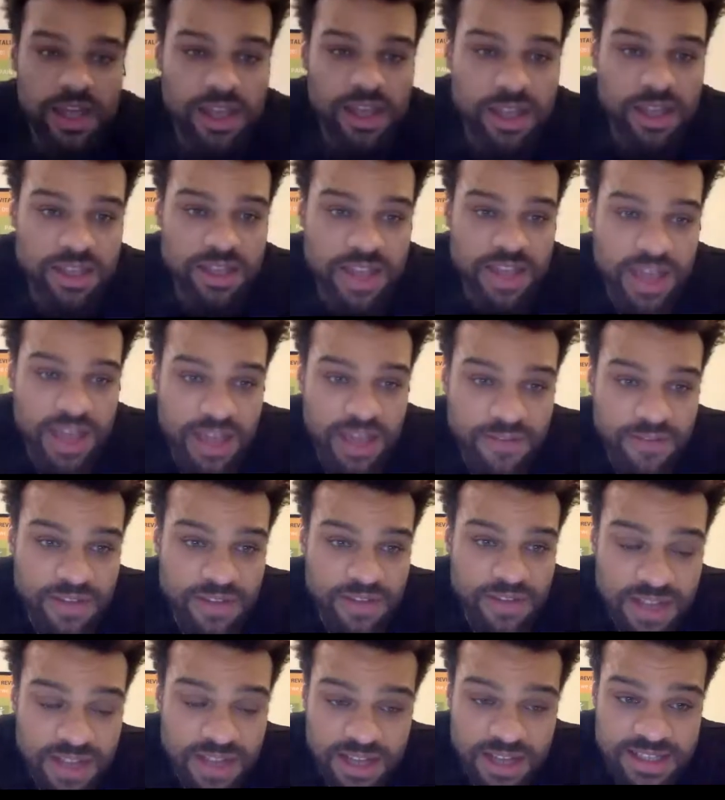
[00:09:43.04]
Yeah, if
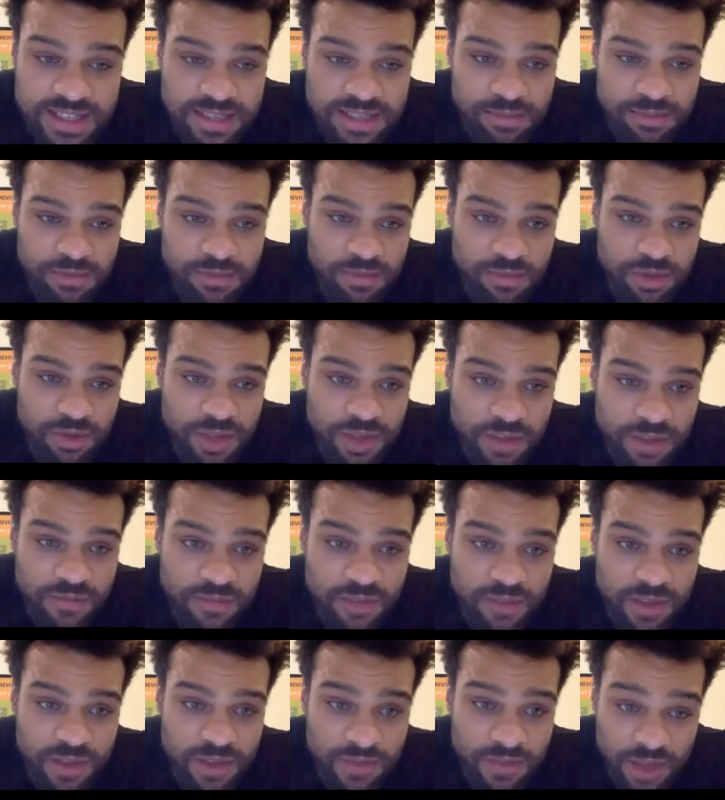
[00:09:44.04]
it does,
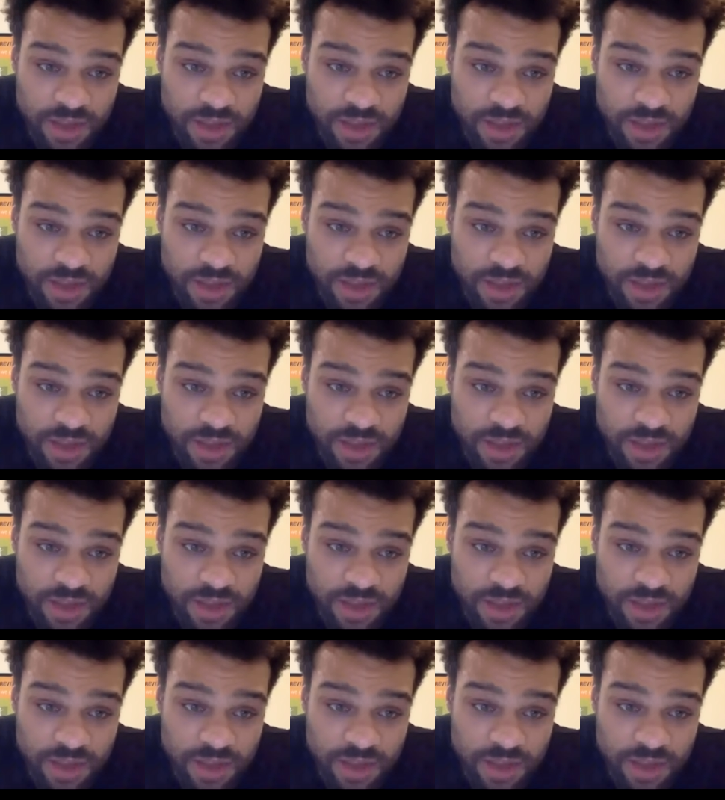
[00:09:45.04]
if